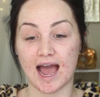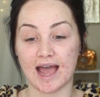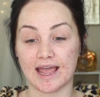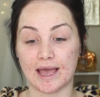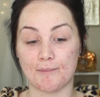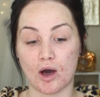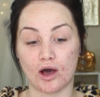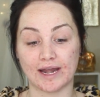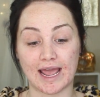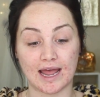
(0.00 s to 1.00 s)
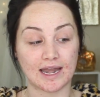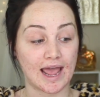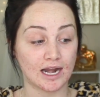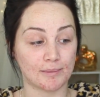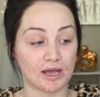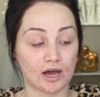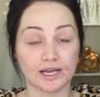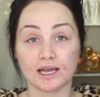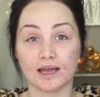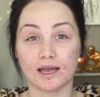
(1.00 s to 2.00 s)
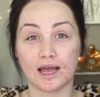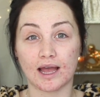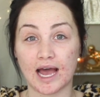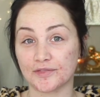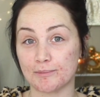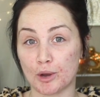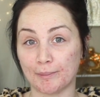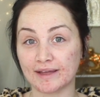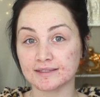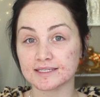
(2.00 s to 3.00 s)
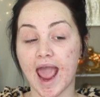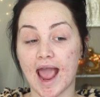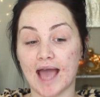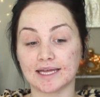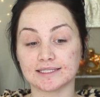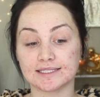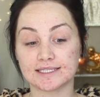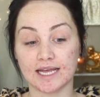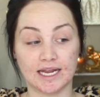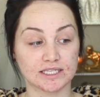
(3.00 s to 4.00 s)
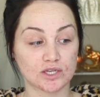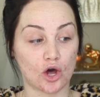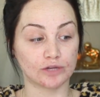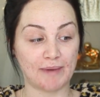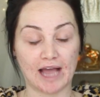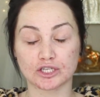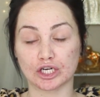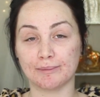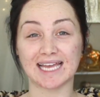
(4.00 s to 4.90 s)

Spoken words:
I am on an antibiotic at the moment, and it is called Bactrim.